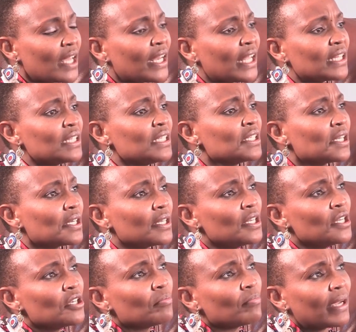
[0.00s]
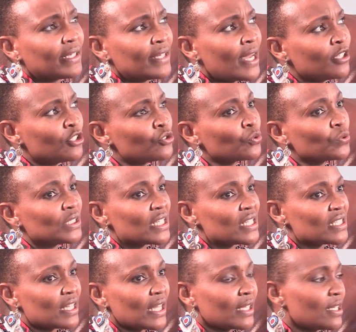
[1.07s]
And I think my dad showing
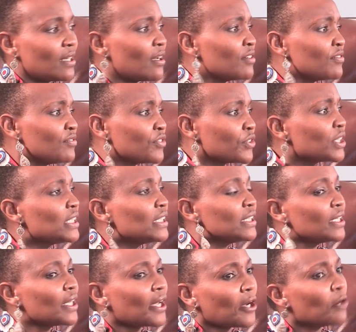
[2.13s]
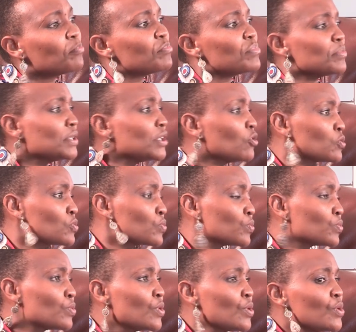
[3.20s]
us that love really helped me
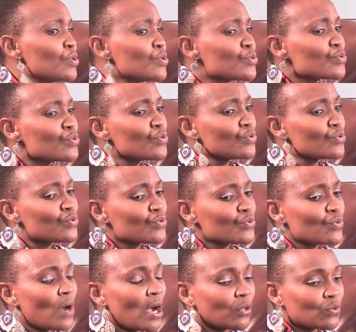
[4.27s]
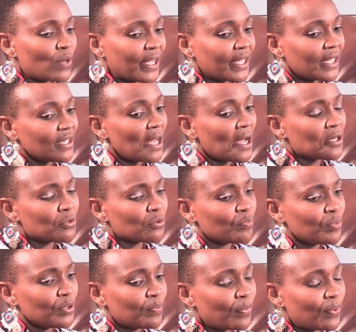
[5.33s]
also to know how I can handle
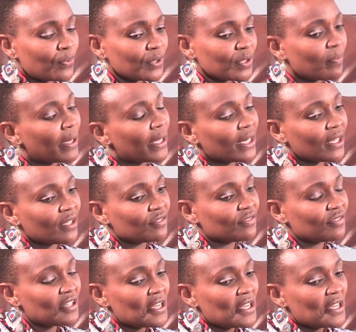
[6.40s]
people in my life.